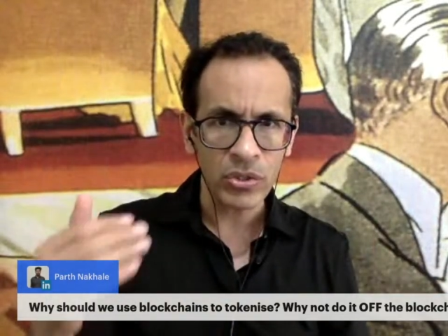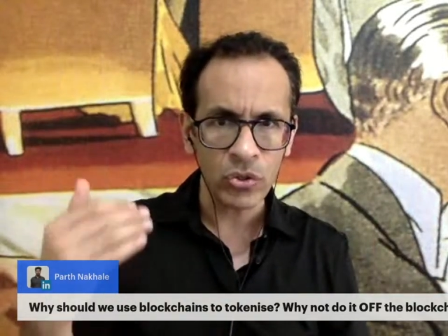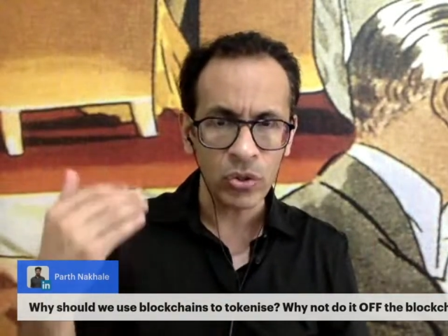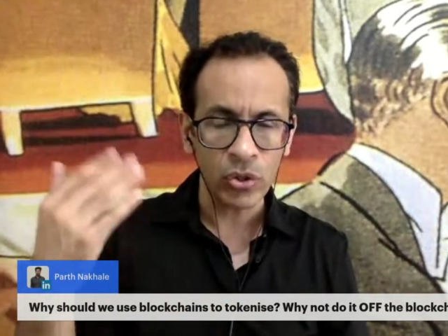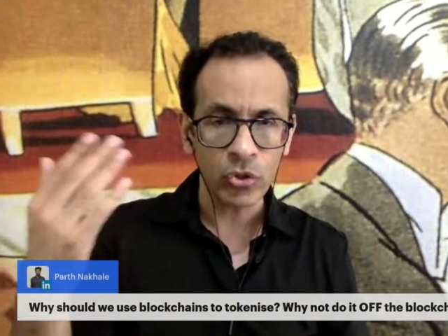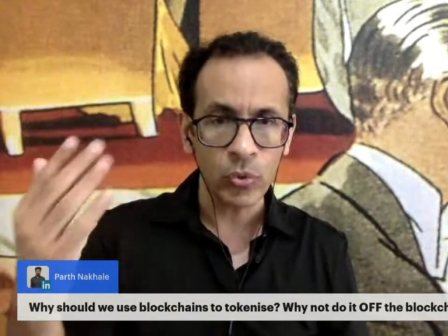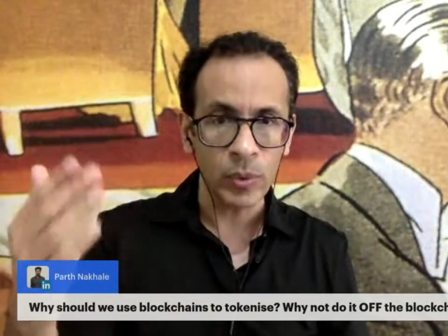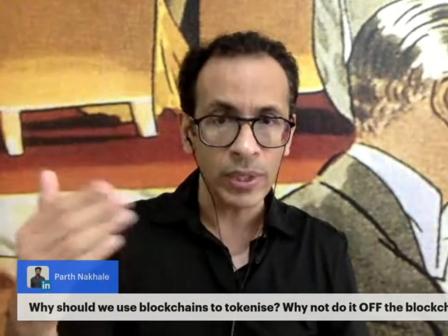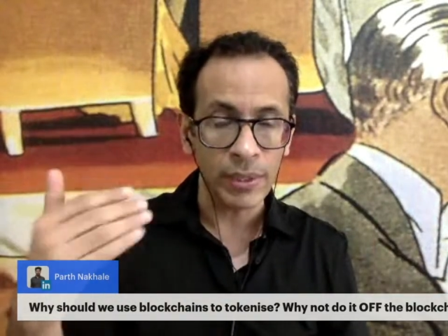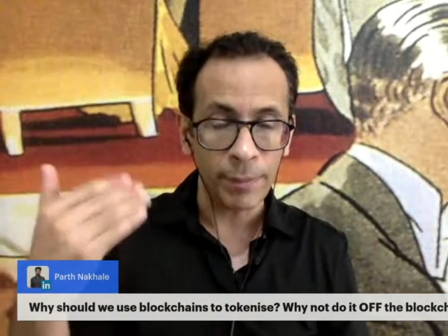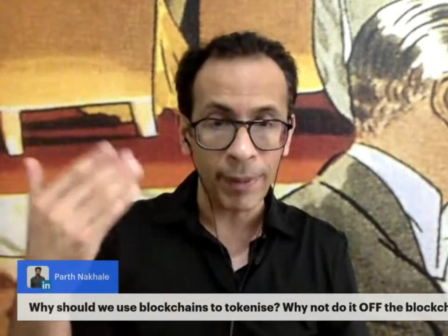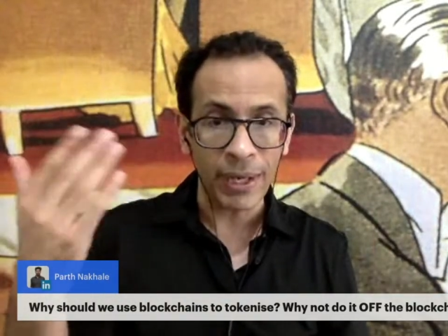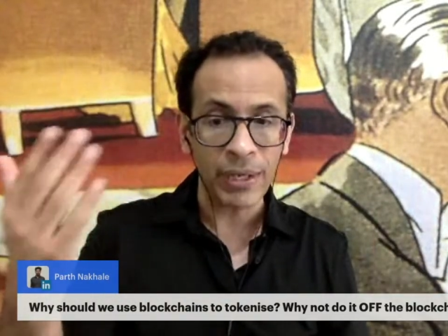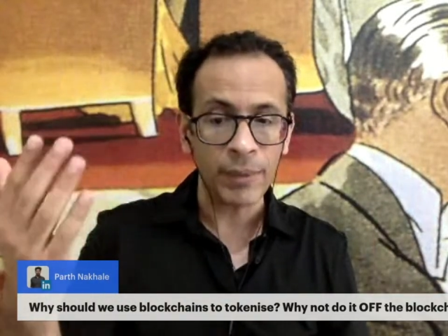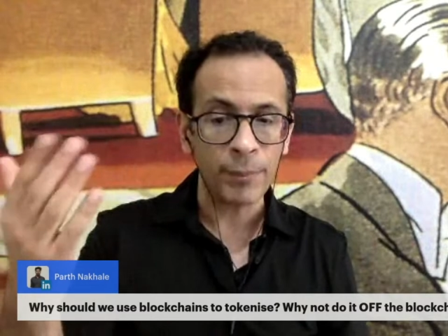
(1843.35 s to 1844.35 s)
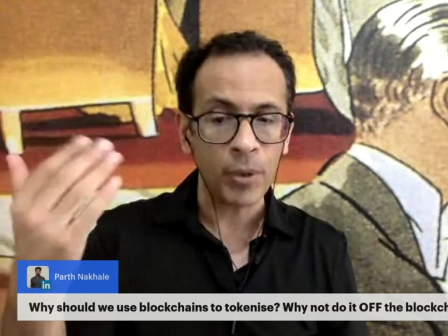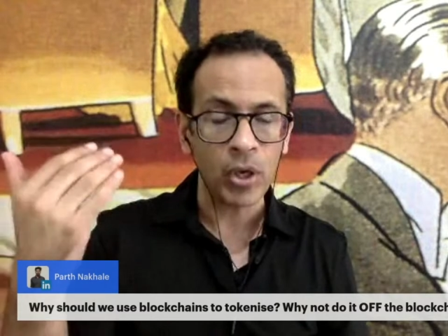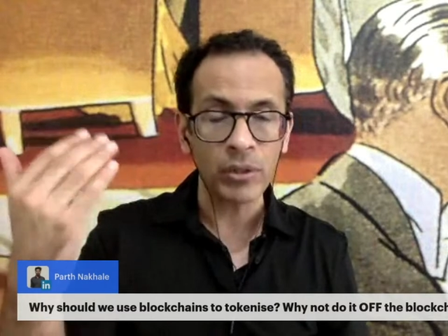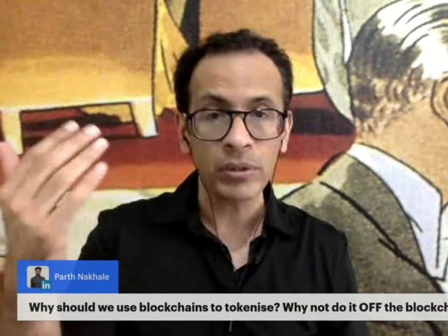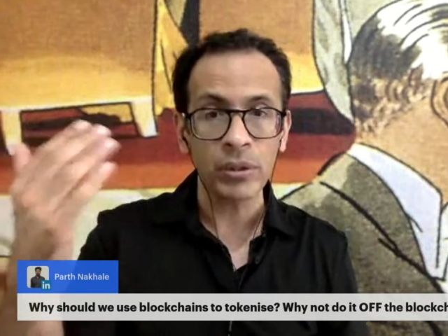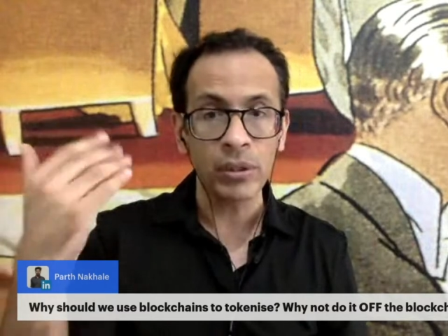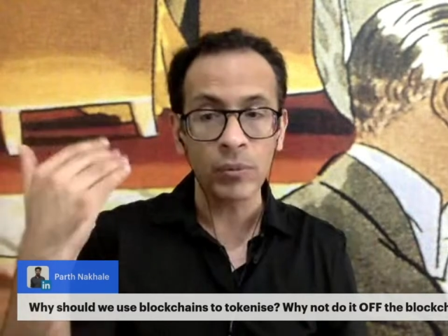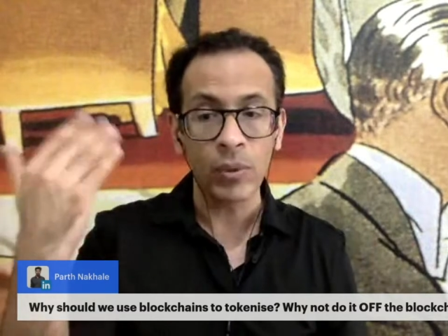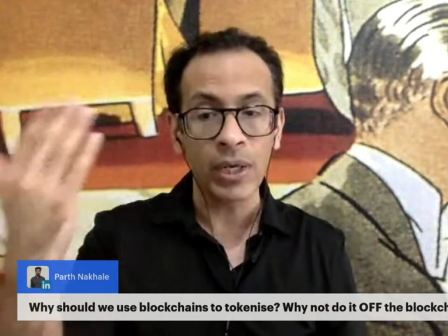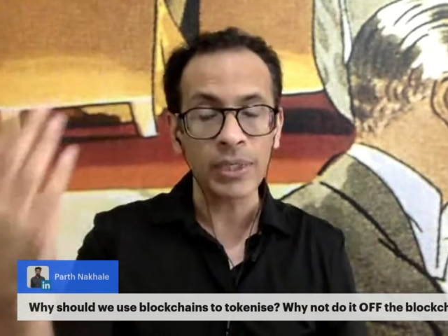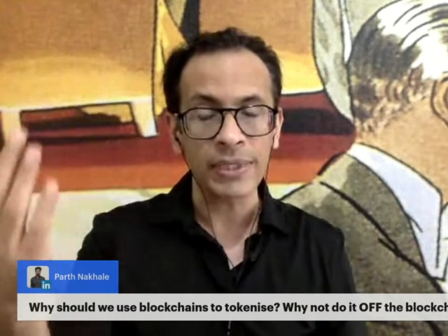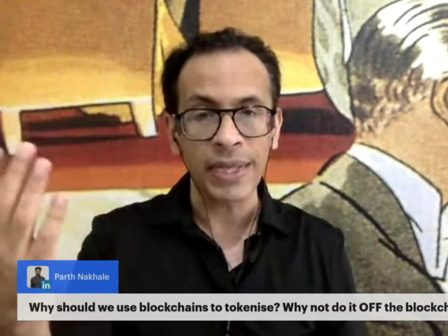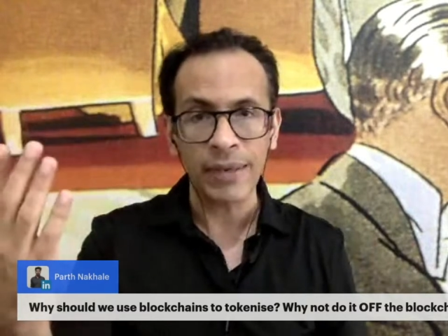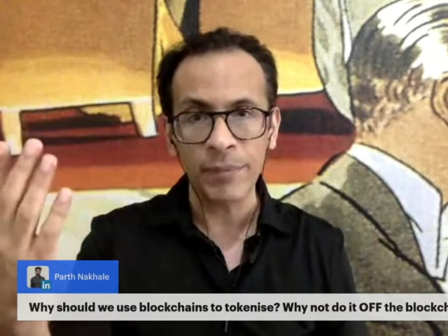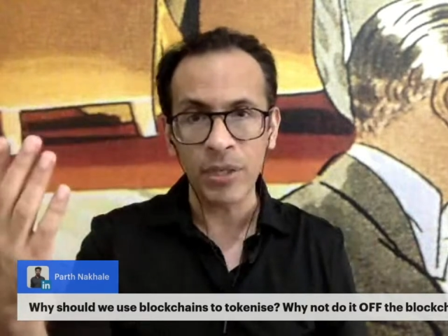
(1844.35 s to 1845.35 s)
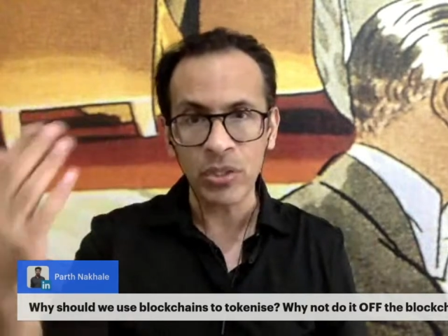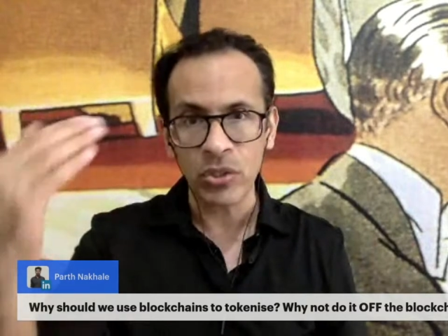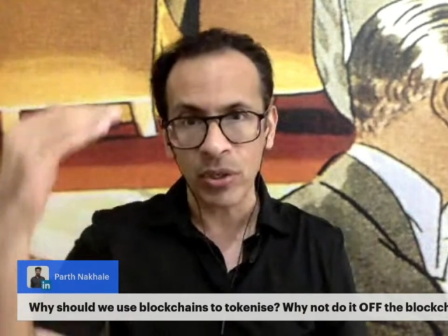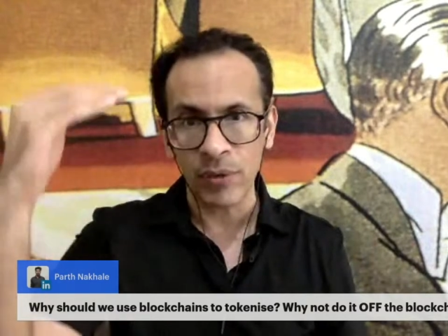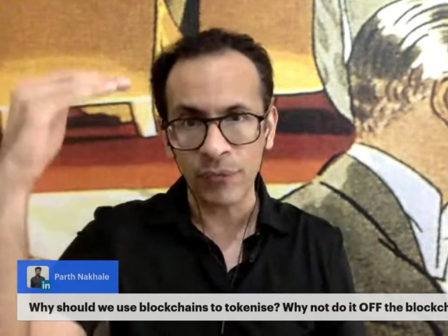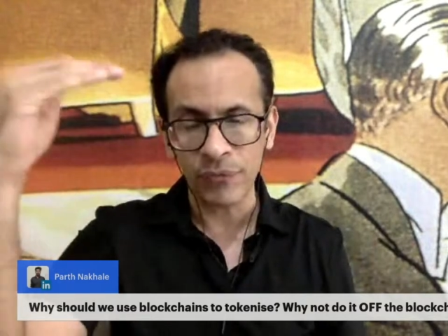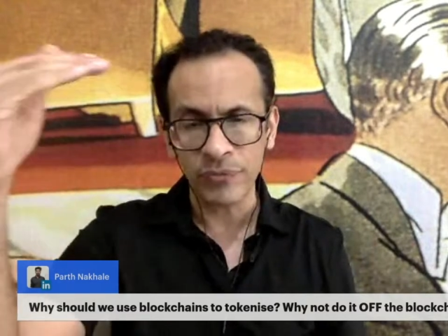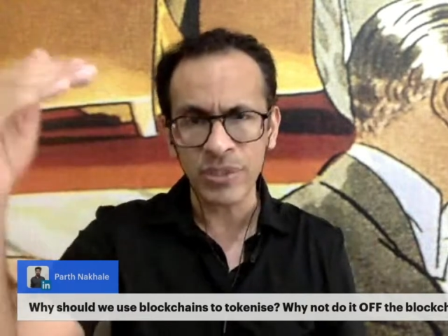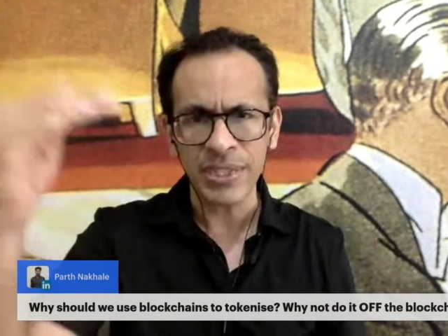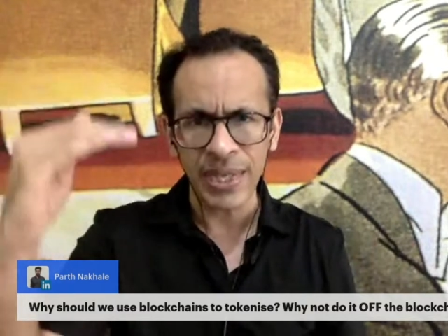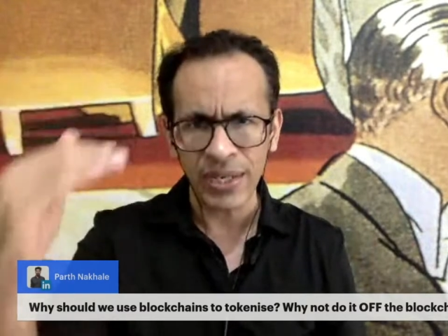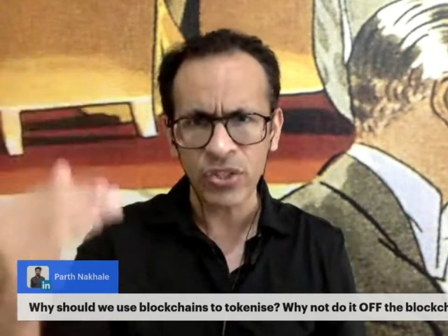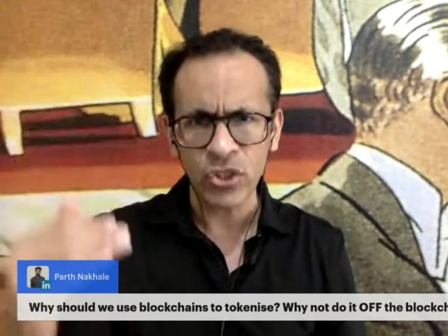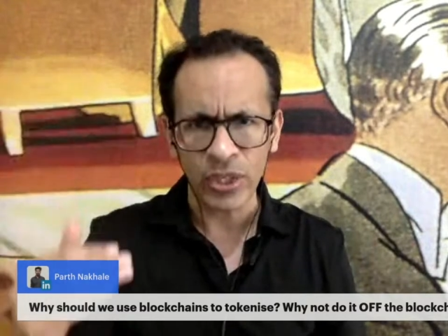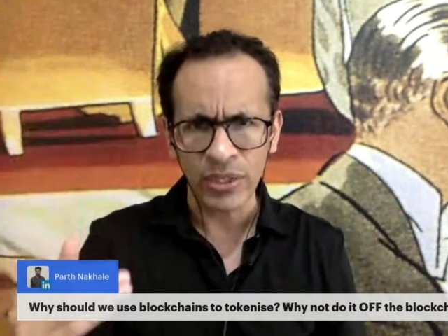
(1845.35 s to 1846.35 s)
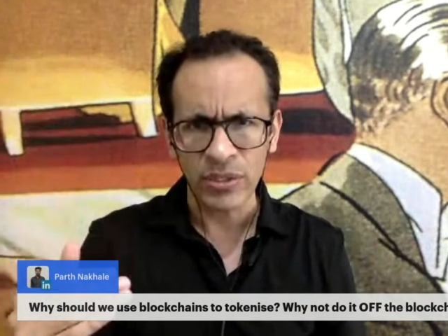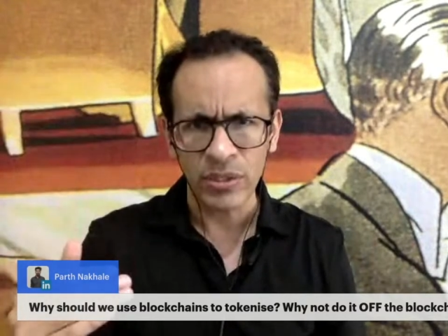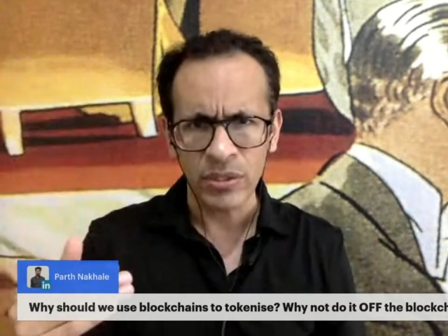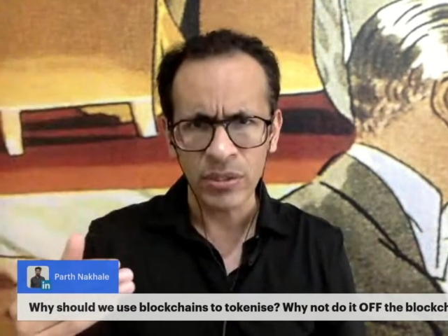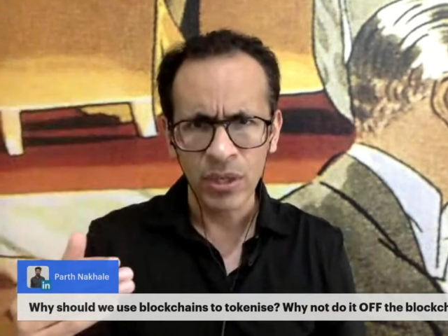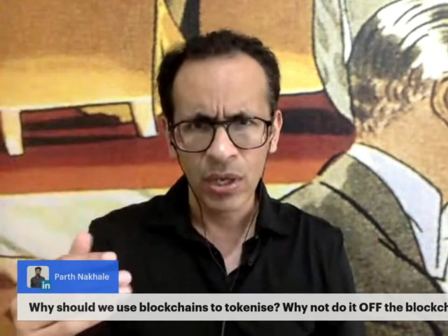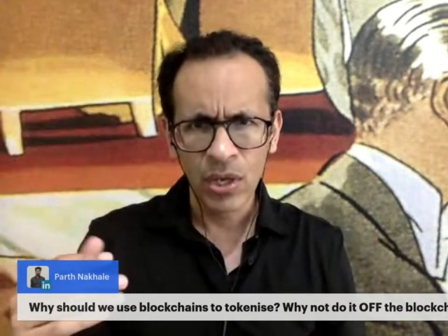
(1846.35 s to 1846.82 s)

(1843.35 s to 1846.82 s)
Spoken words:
you would depend upon the work timings of, say, exchanges.